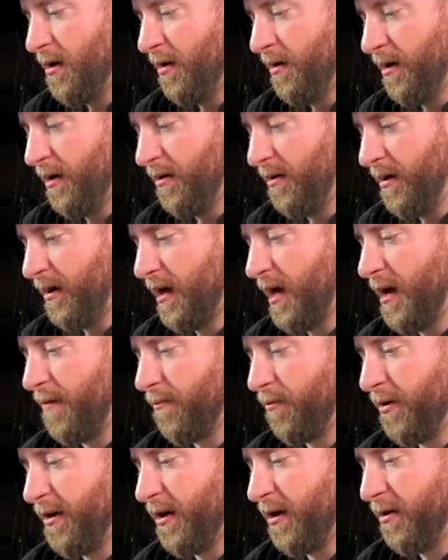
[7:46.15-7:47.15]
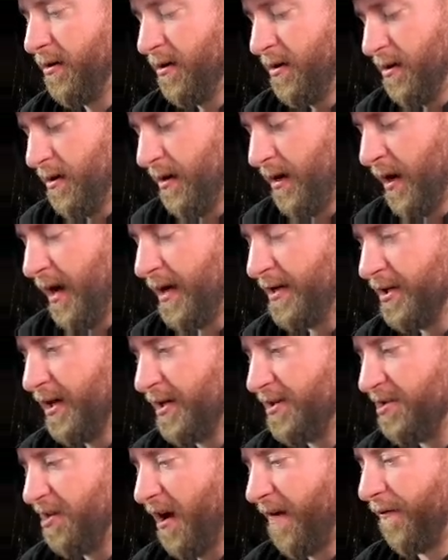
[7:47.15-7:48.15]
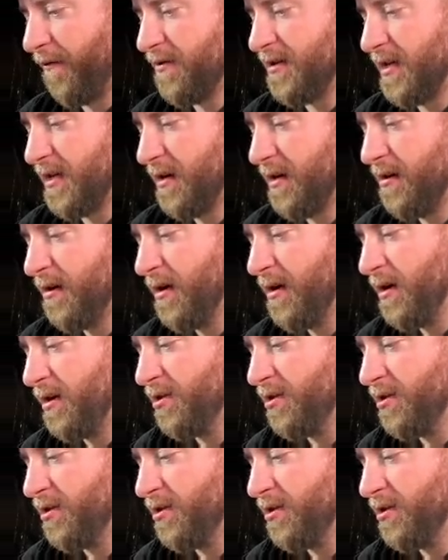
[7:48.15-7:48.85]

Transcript: Dylan Gabriel, KJ Jefferson,